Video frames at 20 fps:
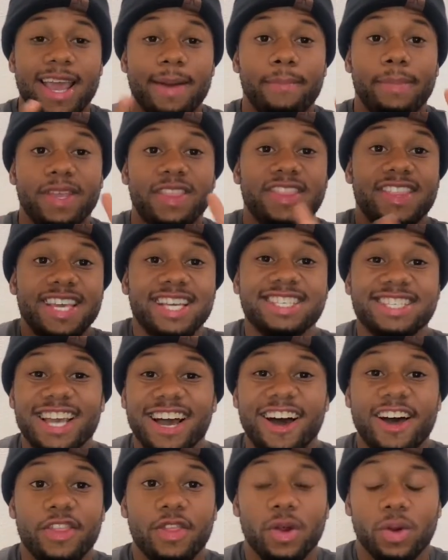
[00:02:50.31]
but this
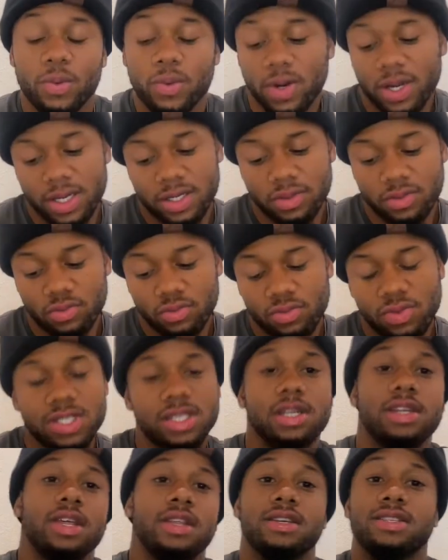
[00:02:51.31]
other one was
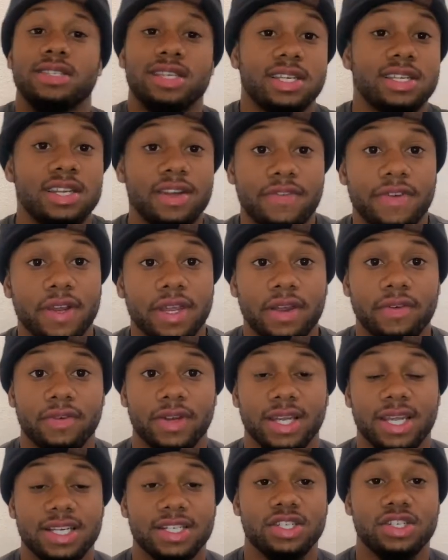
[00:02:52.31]
another significant
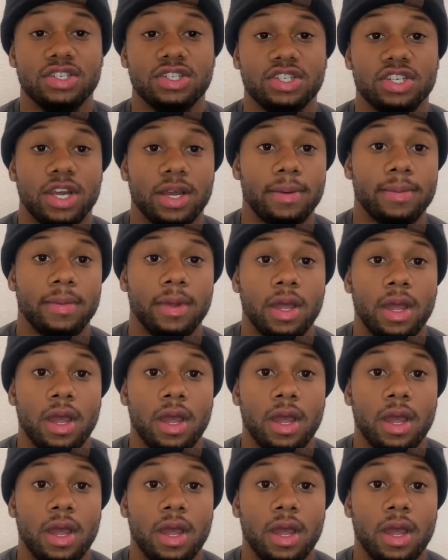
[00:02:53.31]
relationship.